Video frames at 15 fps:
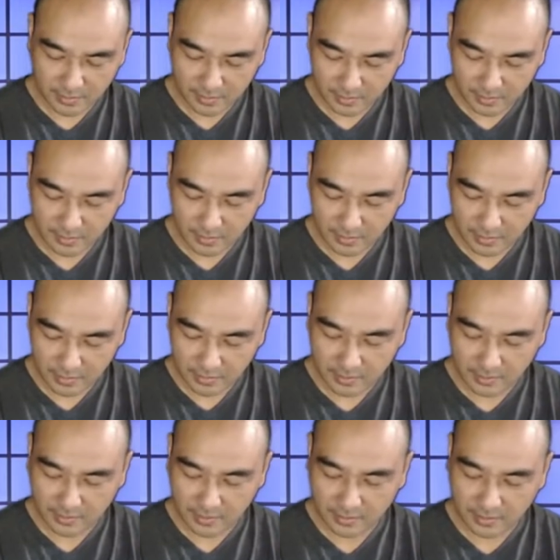
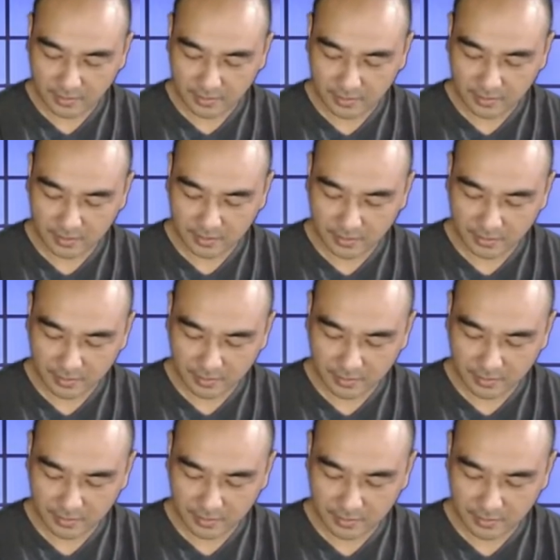
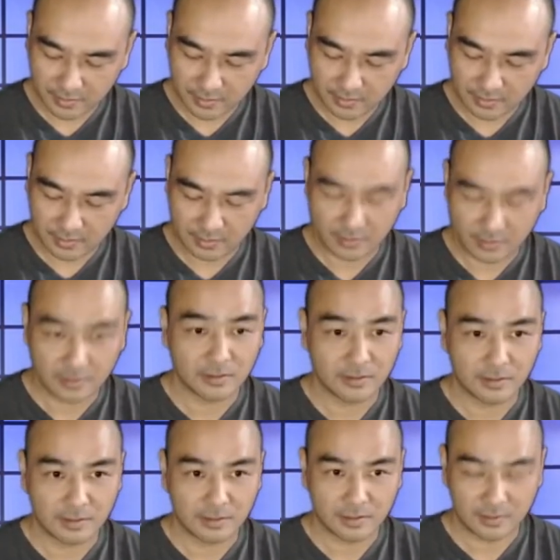
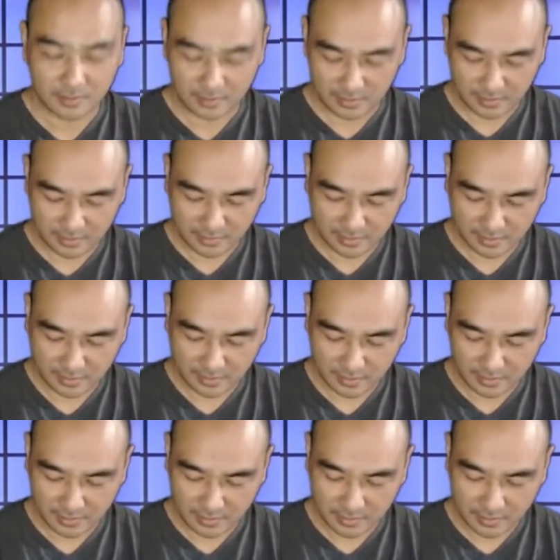
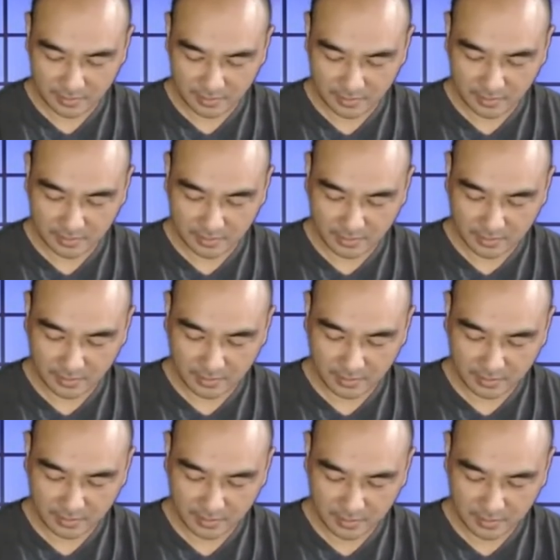
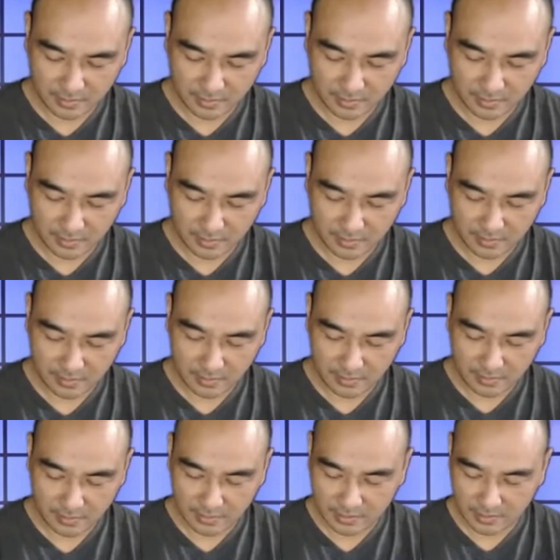
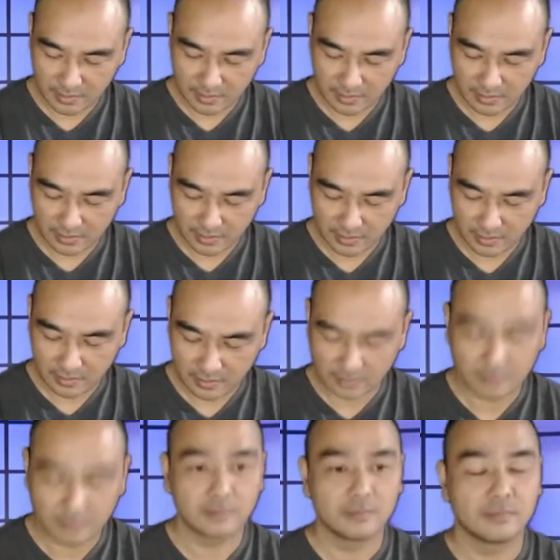
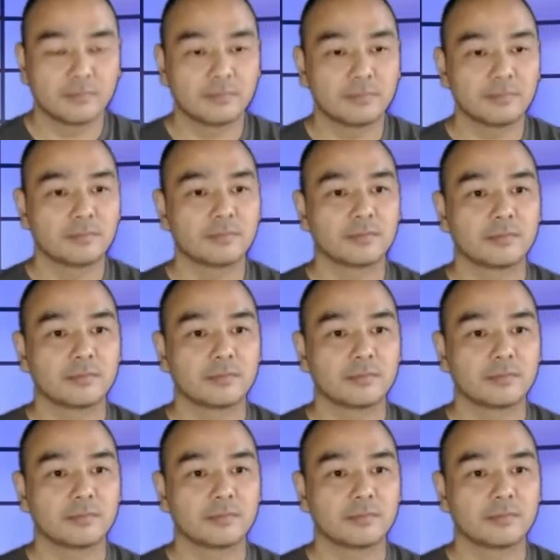(silent)